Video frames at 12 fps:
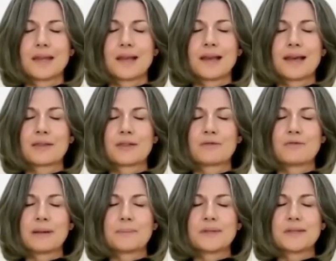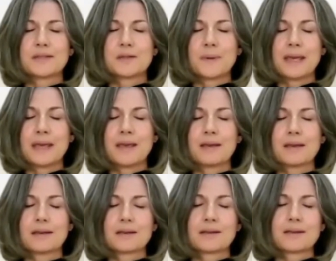Allow the ribs to be
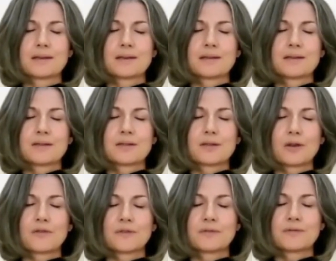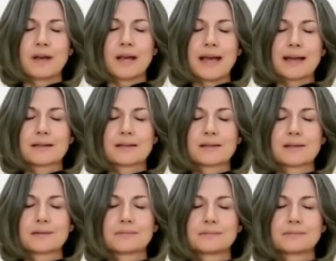soft and relaxed.